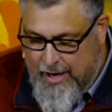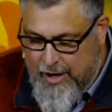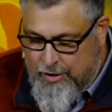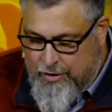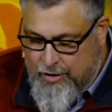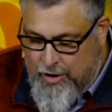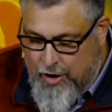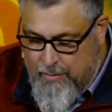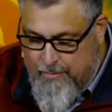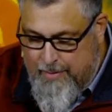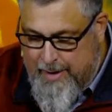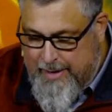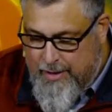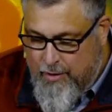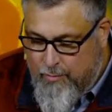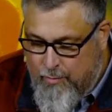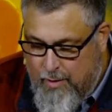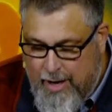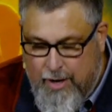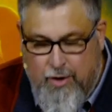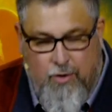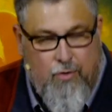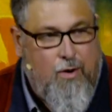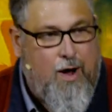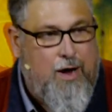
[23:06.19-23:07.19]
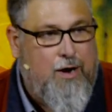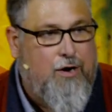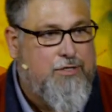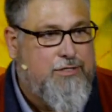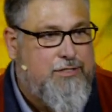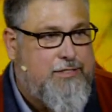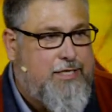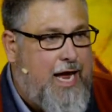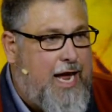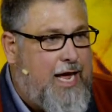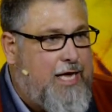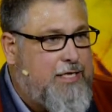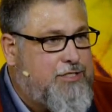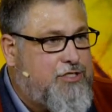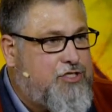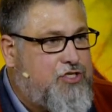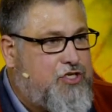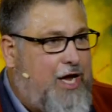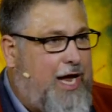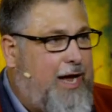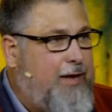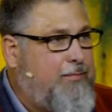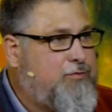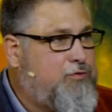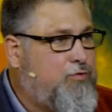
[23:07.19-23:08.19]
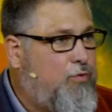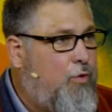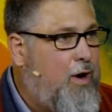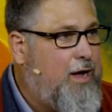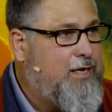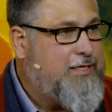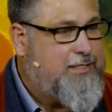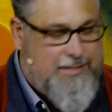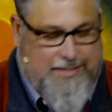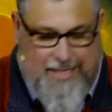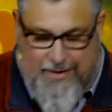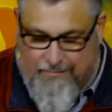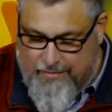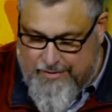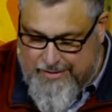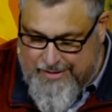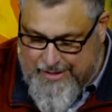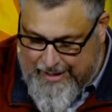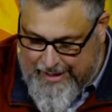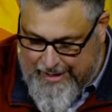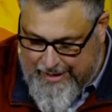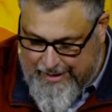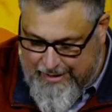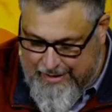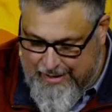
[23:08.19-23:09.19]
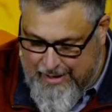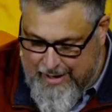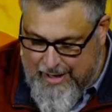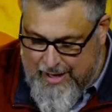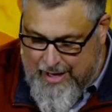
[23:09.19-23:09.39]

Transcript: You be the one who understands James 1:17.